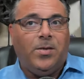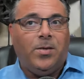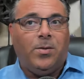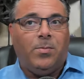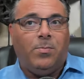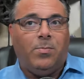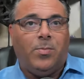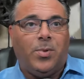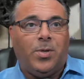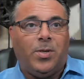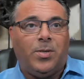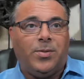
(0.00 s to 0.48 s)

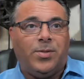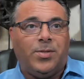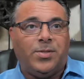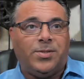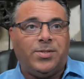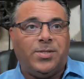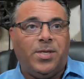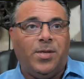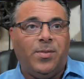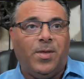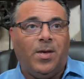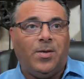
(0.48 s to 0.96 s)
but this
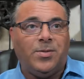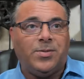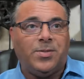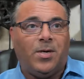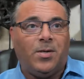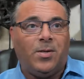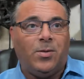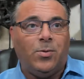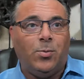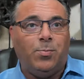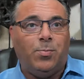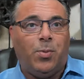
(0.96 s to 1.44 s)
ten thousand
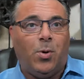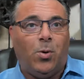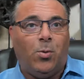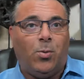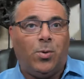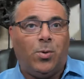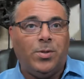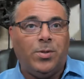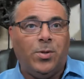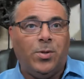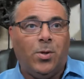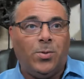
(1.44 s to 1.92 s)
dollar loophole
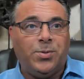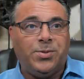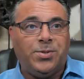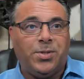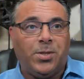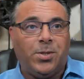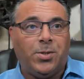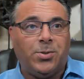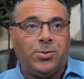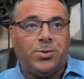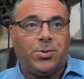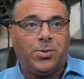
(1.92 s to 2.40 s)
where no
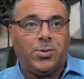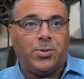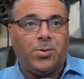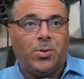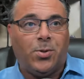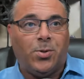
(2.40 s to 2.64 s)
signature